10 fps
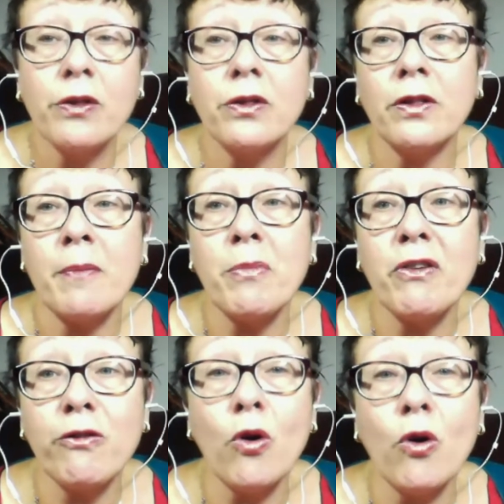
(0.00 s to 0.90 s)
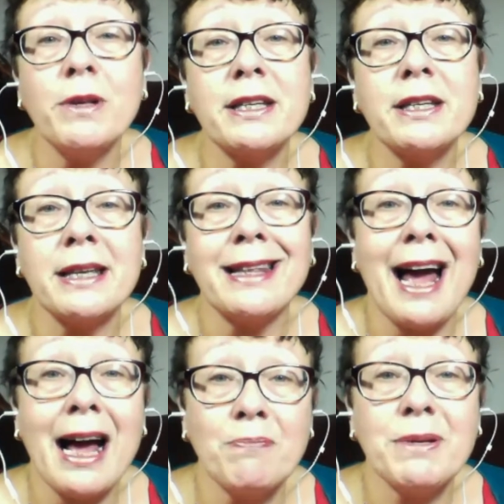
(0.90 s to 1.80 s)
that their performance is at the
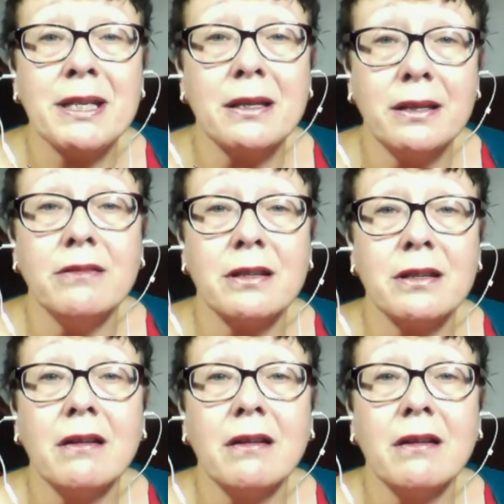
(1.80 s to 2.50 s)
absolute